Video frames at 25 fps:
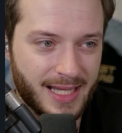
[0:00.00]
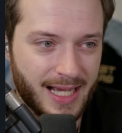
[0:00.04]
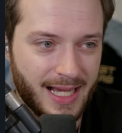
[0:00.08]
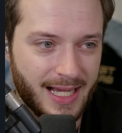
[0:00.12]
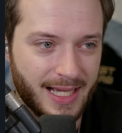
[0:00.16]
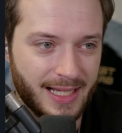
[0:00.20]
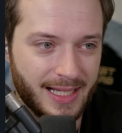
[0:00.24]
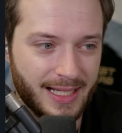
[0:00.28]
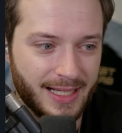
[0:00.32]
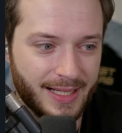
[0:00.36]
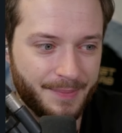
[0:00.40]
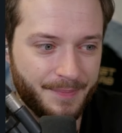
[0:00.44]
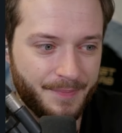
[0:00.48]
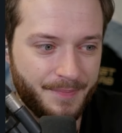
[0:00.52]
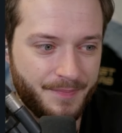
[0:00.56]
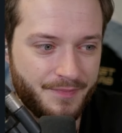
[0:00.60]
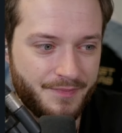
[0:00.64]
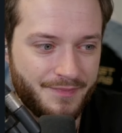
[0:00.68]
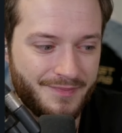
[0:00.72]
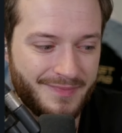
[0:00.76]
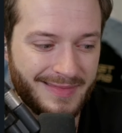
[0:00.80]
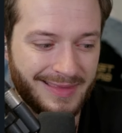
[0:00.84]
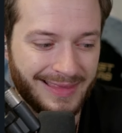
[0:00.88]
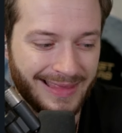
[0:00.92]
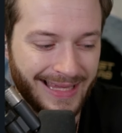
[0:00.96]
Uh,
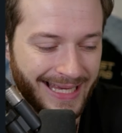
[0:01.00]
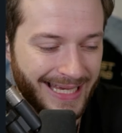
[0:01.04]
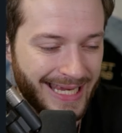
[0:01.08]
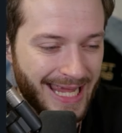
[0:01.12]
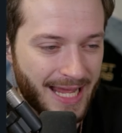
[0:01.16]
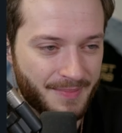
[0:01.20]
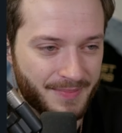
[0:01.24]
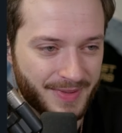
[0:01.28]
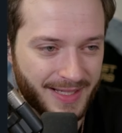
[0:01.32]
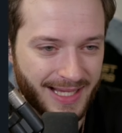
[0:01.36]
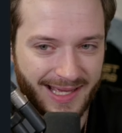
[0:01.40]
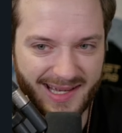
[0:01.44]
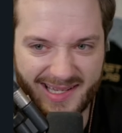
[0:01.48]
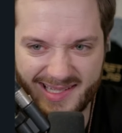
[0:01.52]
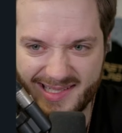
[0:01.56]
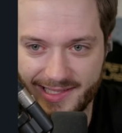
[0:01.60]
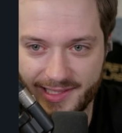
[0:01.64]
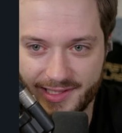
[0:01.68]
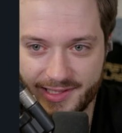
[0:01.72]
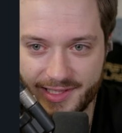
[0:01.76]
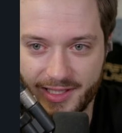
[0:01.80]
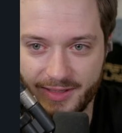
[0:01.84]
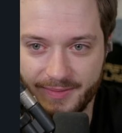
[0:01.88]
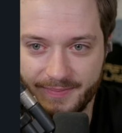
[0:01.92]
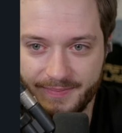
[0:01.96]
late game kind of
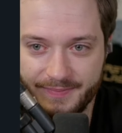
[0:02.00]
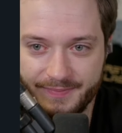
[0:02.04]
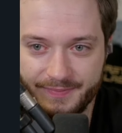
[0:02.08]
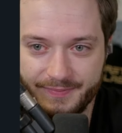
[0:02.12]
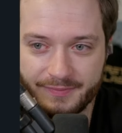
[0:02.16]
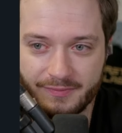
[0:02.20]
sucks though.